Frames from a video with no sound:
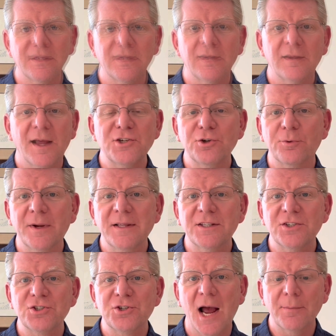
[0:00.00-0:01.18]
As you read
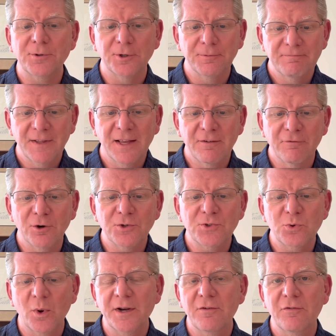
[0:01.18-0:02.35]
this chapter, in verse
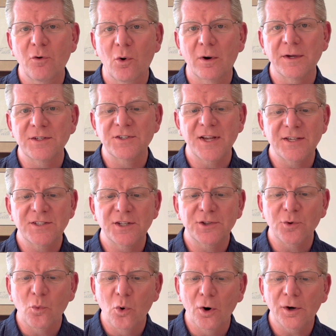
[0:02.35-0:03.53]
24, it says that the
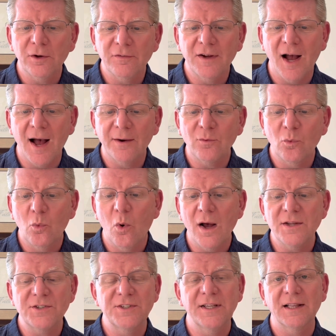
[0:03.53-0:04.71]
work of God
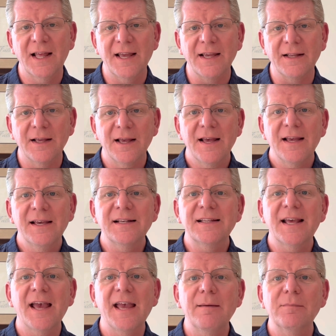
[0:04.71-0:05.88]
was delayed. It
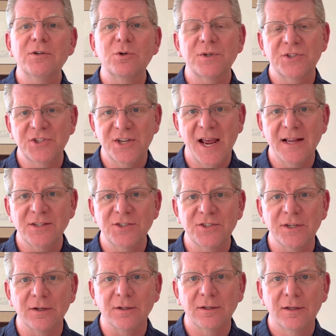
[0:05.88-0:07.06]
came to a
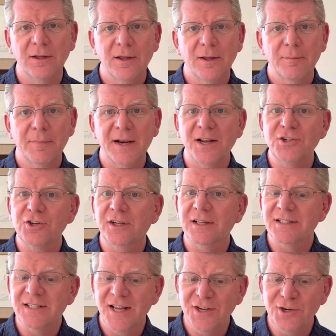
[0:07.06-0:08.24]
standstill. But as you
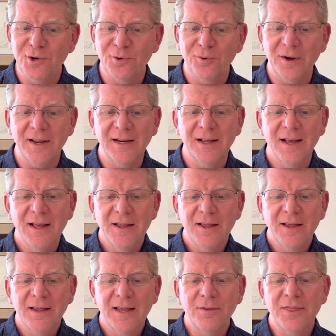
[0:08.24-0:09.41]
continue to read,
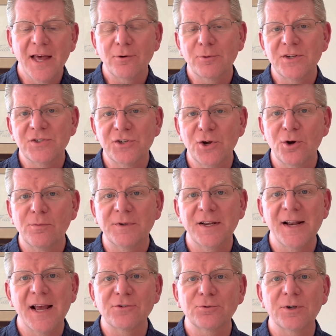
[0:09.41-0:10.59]
it then resumed in
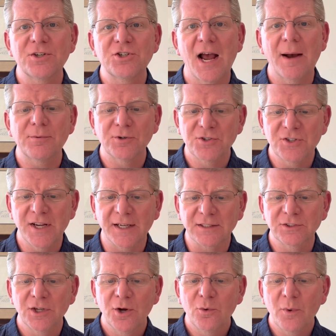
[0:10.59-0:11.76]
Ezra chapter
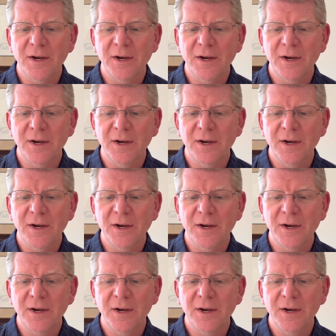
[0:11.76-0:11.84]
6, when